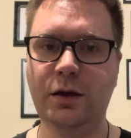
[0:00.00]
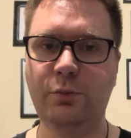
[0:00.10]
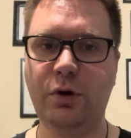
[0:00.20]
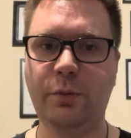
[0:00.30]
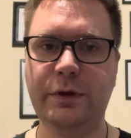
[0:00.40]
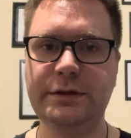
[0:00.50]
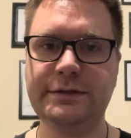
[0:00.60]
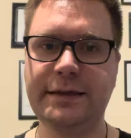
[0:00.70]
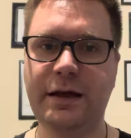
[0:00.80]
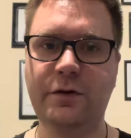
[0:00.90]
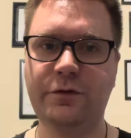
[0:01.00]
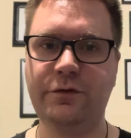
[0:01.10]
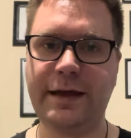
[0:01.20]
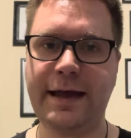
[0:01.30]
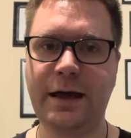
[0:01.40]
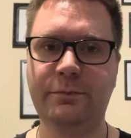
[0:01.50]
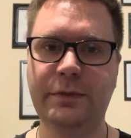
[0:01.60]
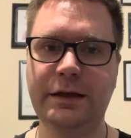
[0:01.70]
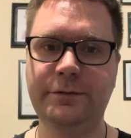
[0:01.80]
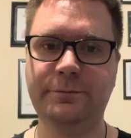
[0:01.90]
pop itself at me.